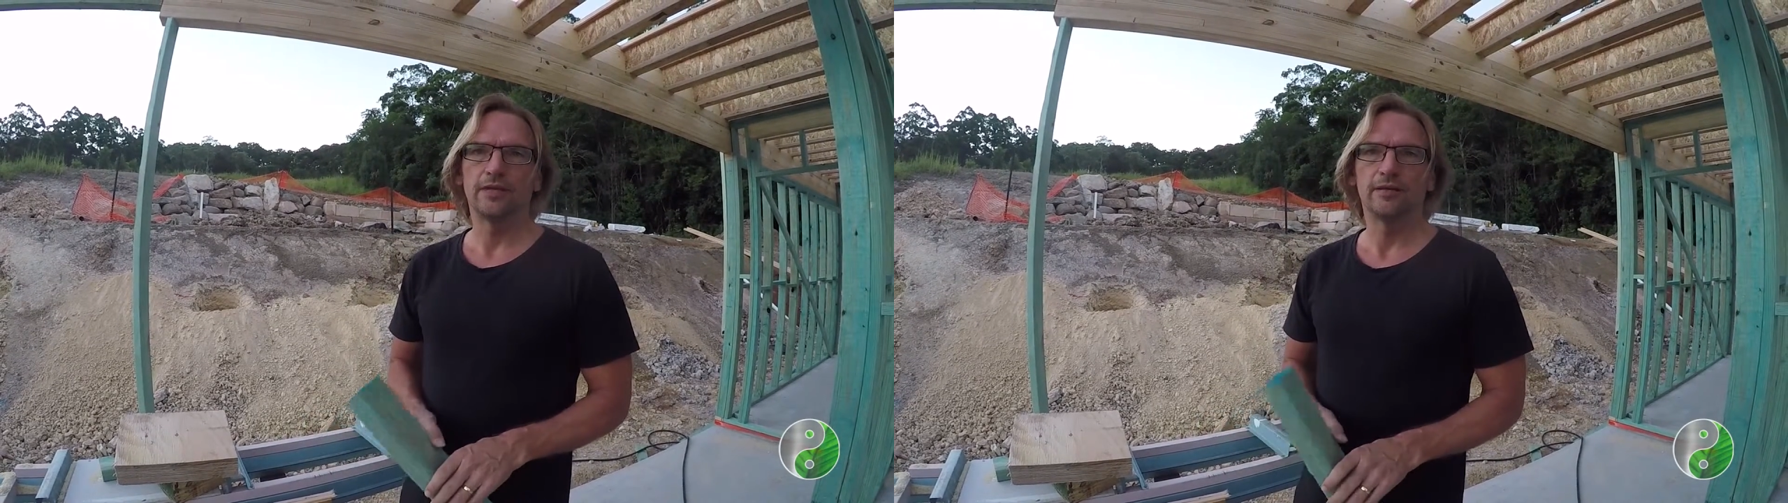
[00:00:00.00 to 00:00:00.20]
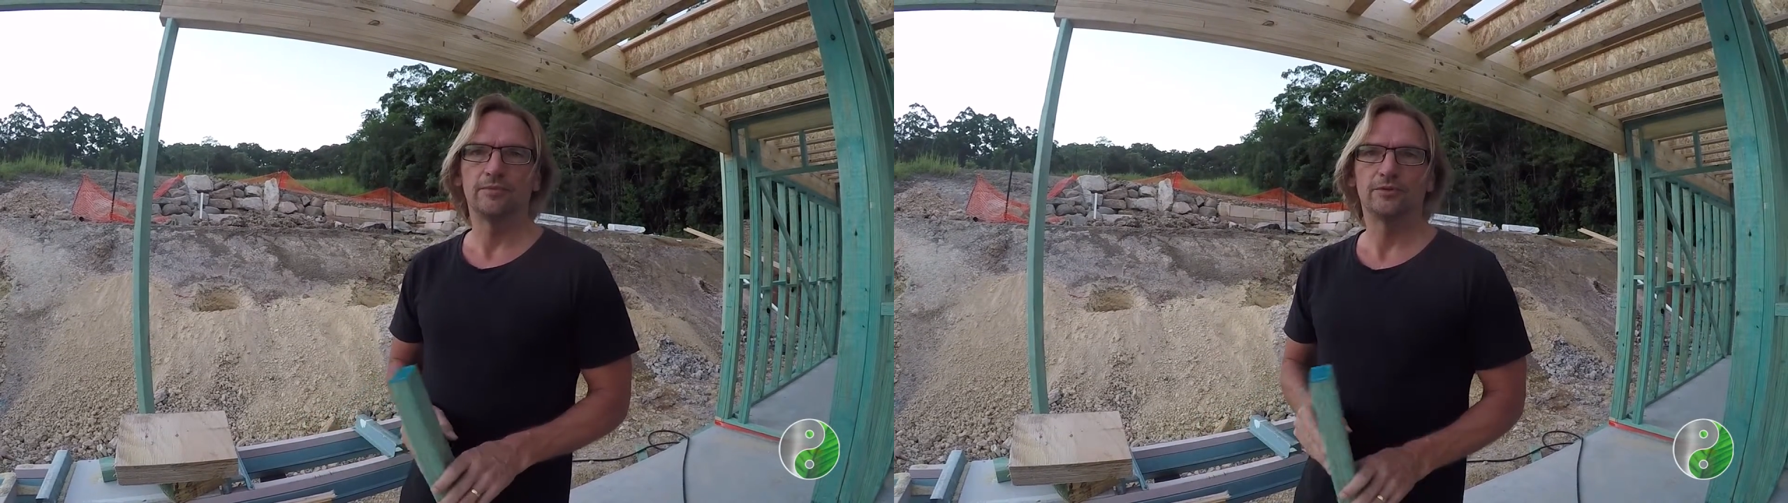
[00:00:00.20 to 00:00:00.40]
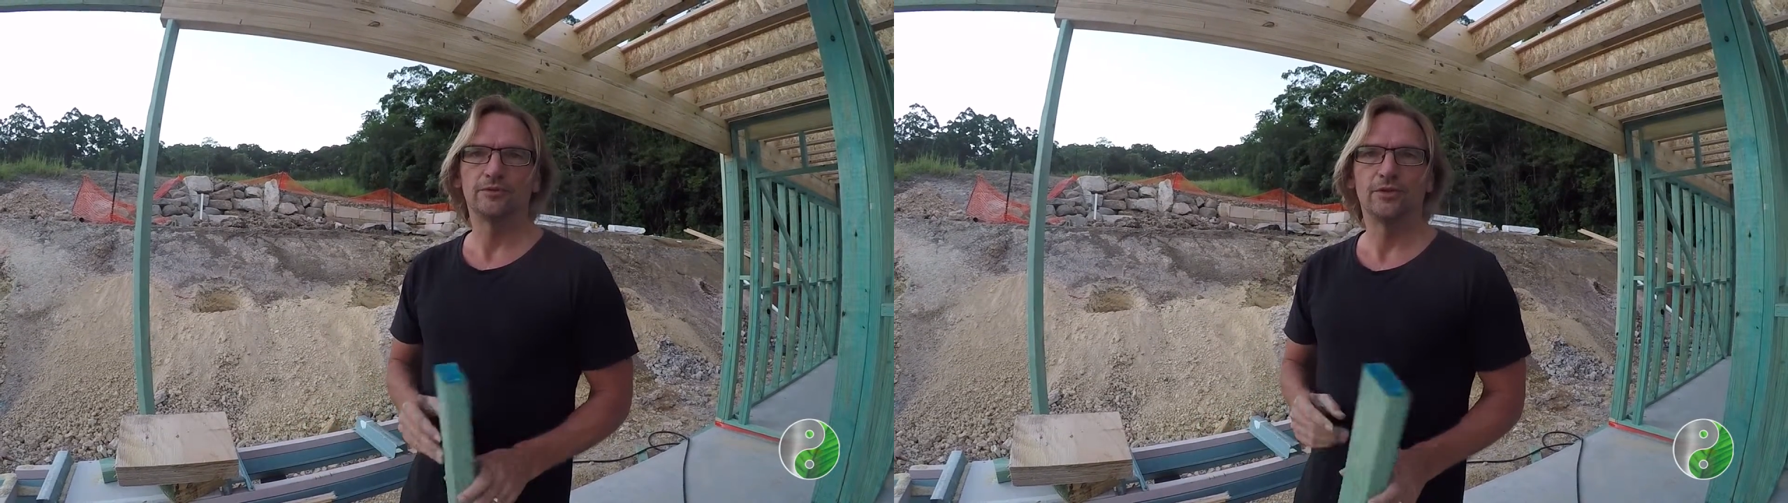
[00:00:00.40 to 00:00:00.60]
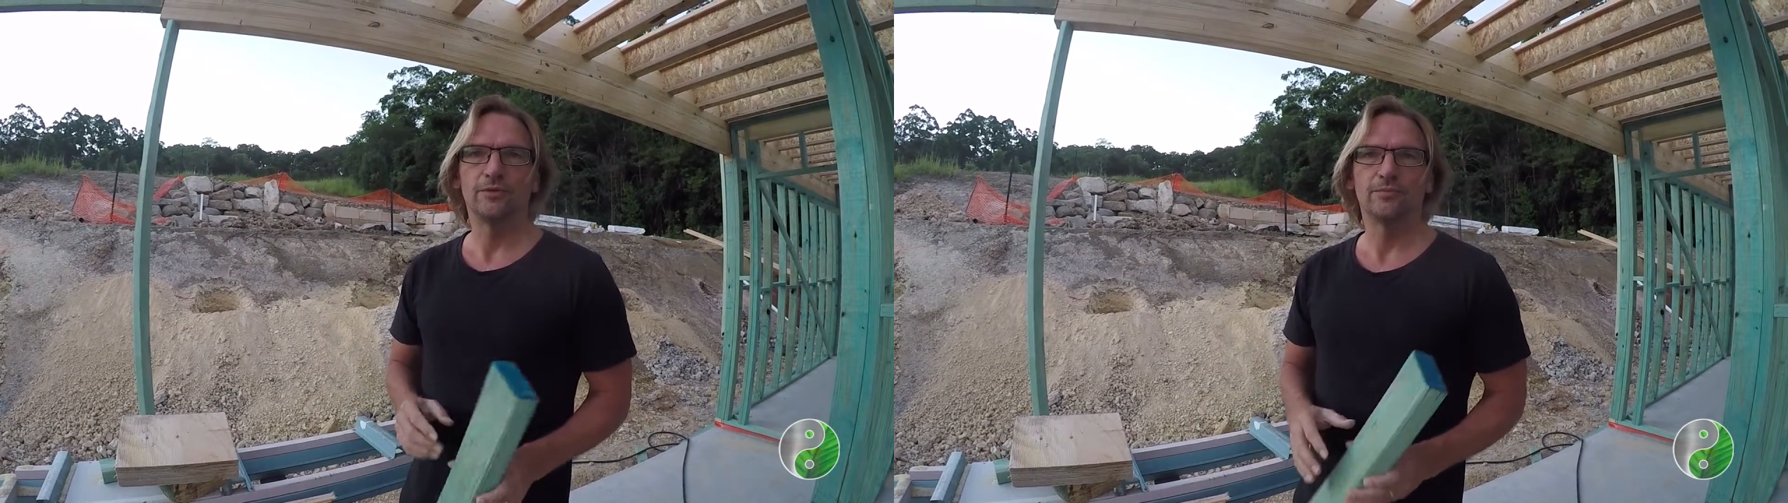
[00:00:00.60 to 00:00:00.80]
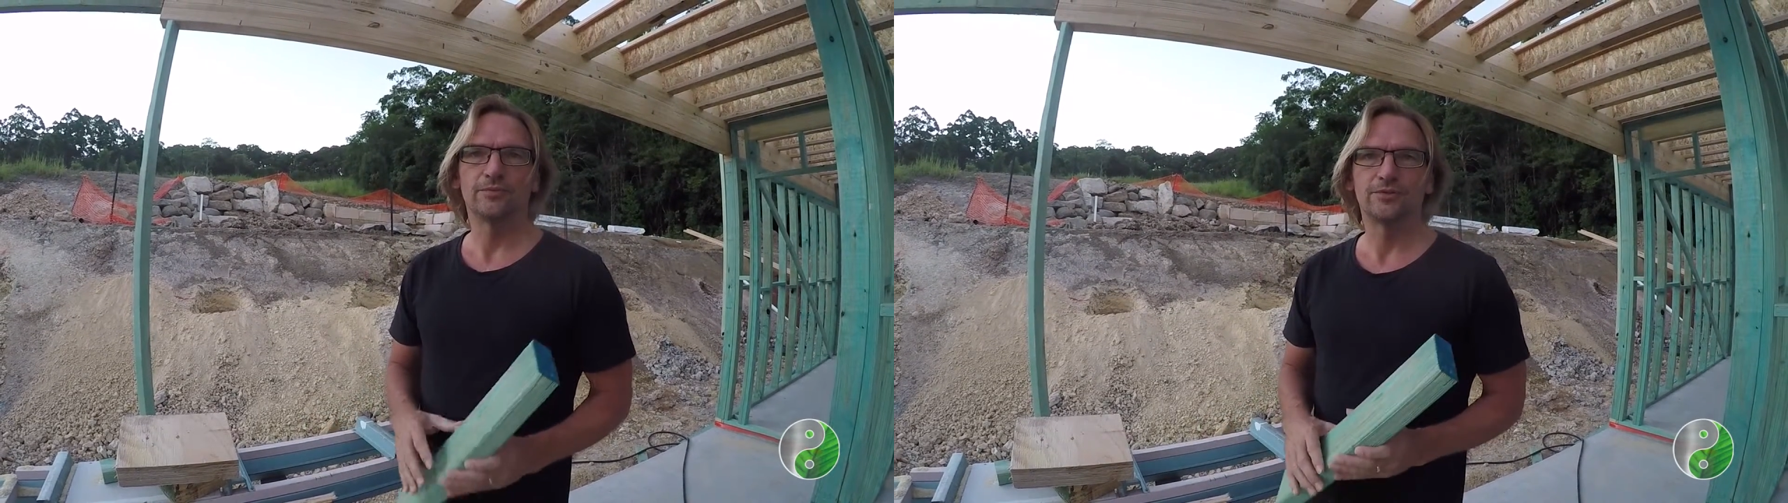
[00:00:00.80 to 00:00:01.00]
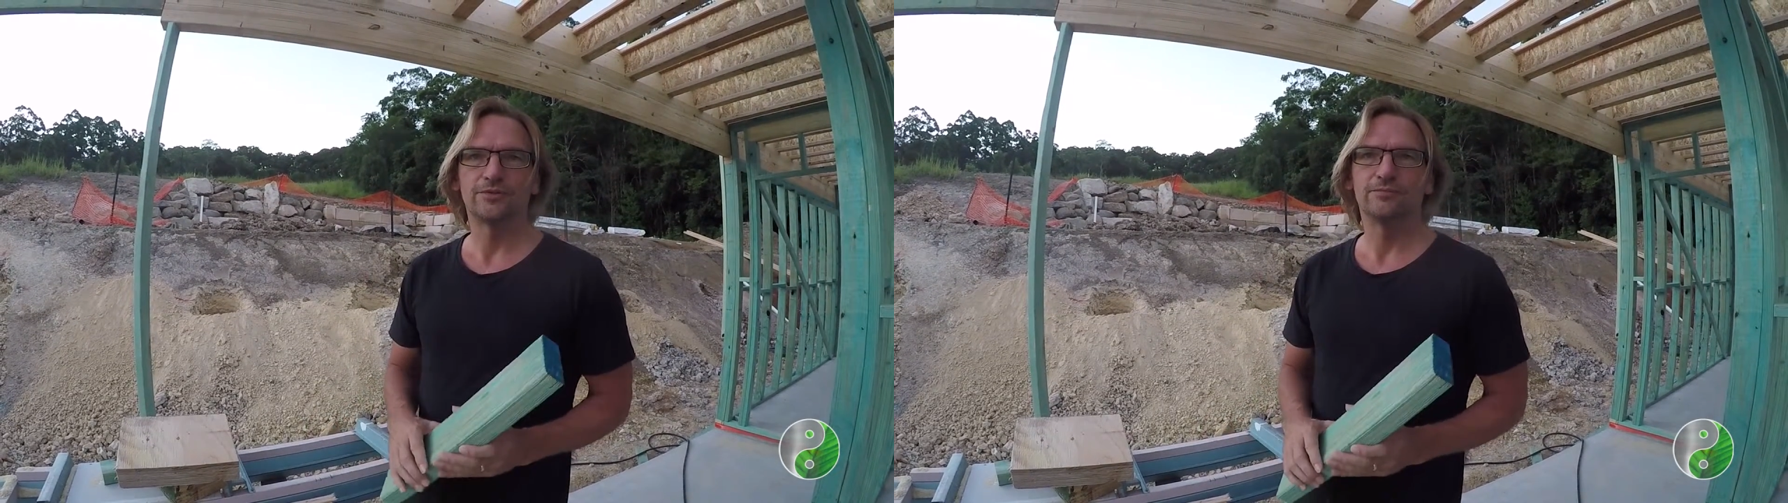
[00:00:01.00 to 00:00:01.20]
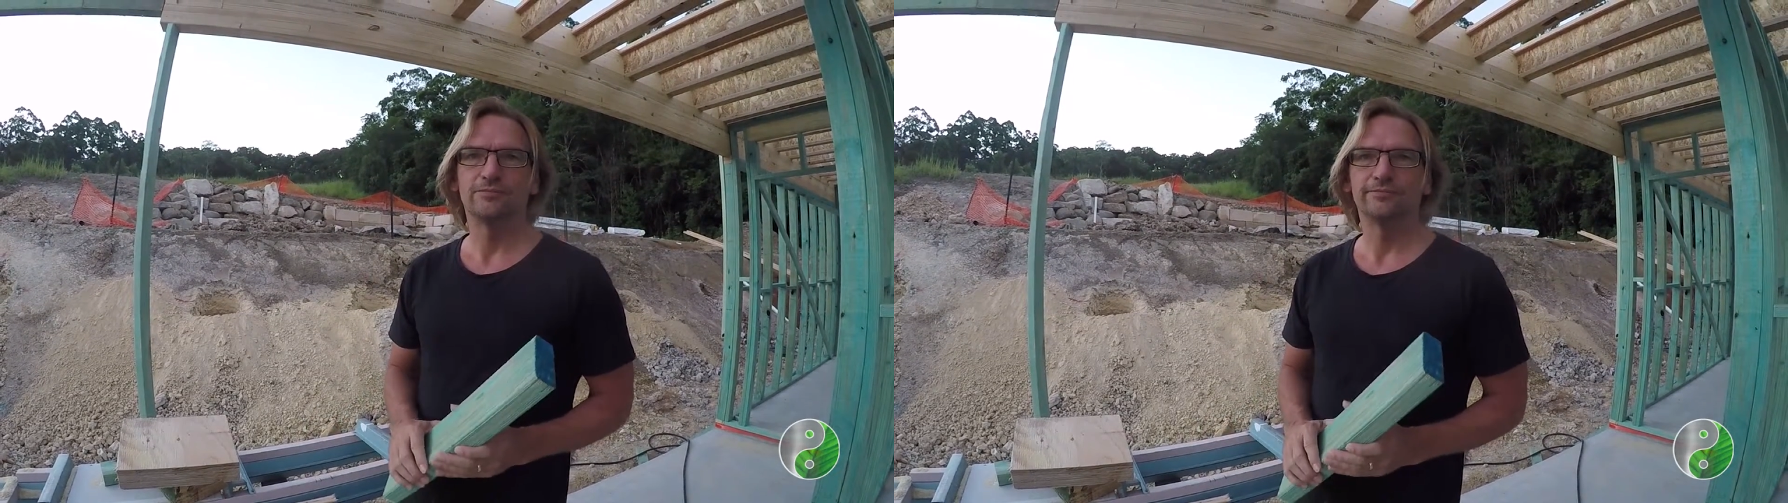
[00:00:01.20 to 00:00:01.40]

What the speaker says: animals' homes